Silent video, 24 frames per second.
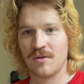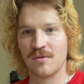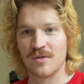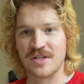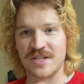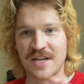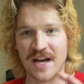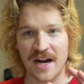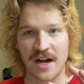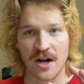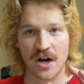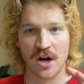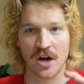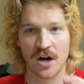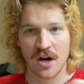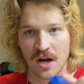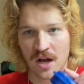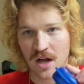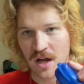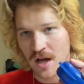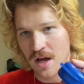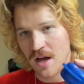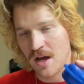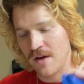Retainer.
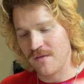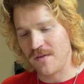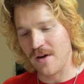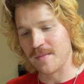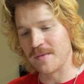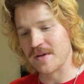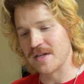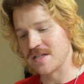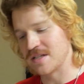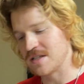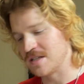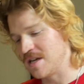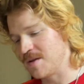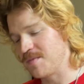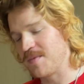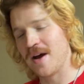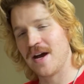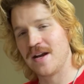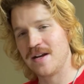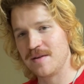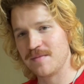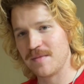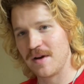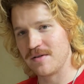If I'm going to sleep,
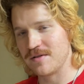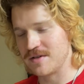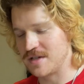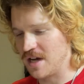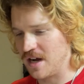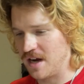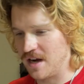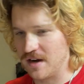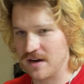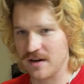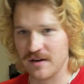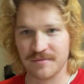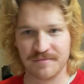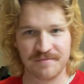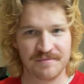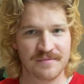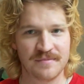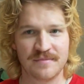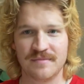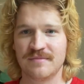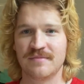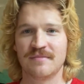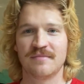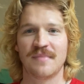I need my retainer.
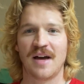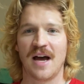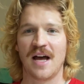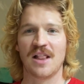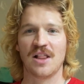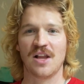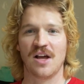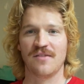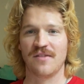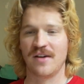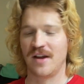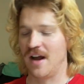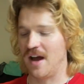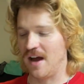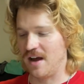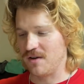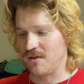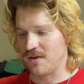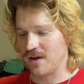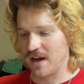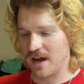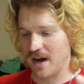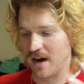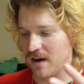I love it. I
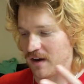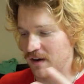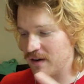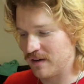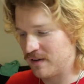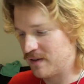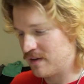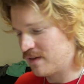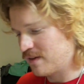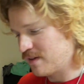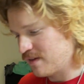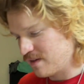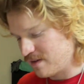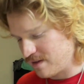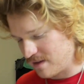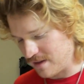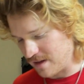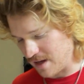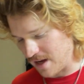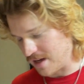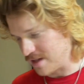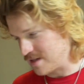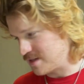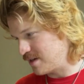don't care
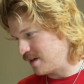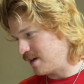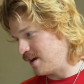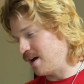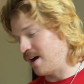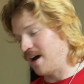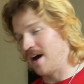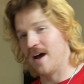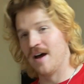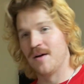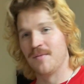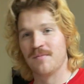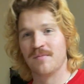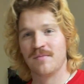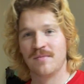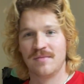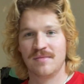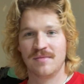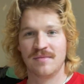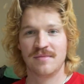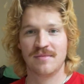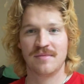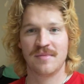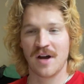that I'm
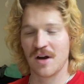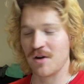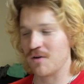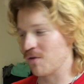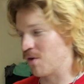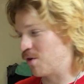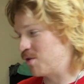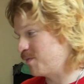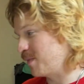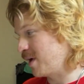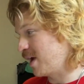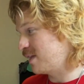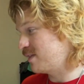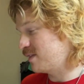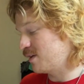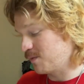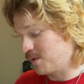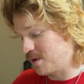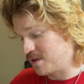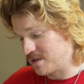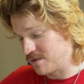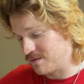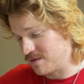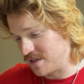a grown man
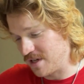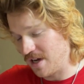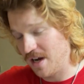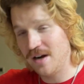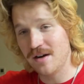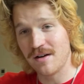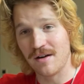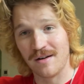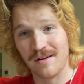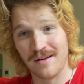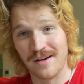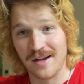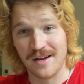that wears a retainer.